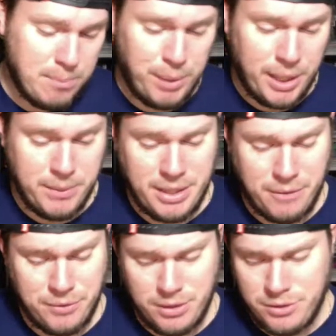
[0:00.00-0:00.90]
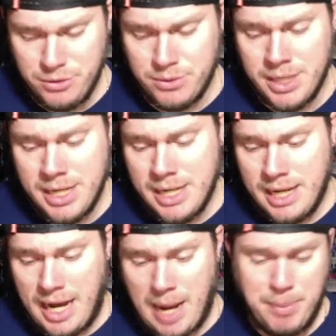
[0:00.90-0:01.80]
But without further ado,
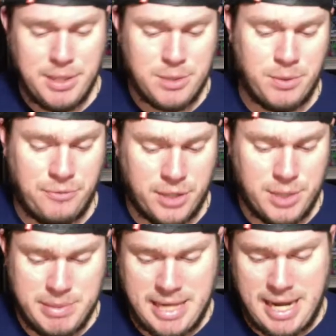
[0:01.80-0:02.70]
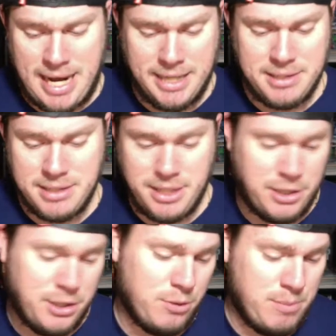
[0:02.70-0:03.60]
I put this one first because I honestly
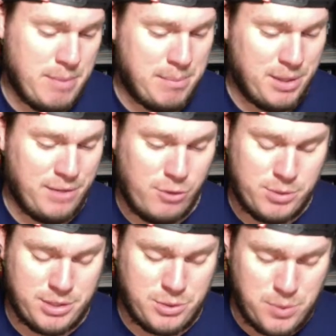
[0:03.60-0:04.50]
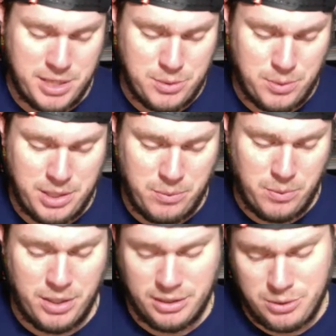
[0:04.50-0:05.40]
couldn't remember if it was a
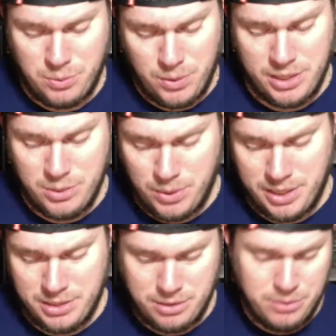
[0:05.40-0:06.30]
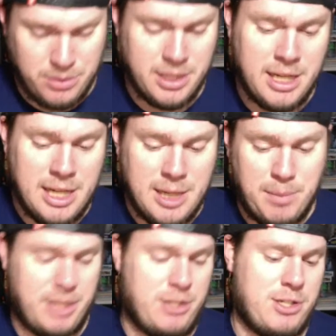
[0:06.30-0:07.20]
2021 or a 2022,
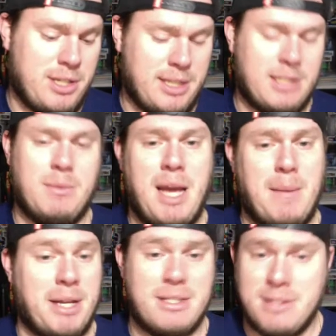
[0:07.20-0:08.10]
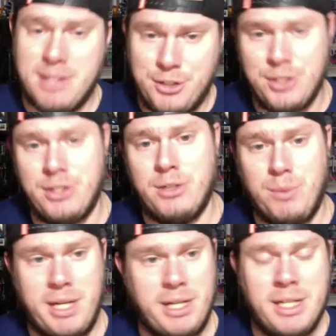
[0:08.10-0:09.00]
but it's just an awesome comic. It's such a good
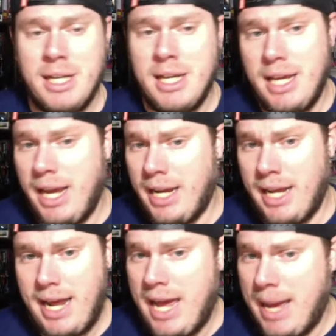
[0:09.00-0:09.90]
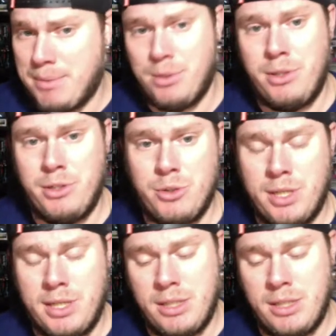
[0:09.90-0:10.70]
read, and I absolutely enjoyed it.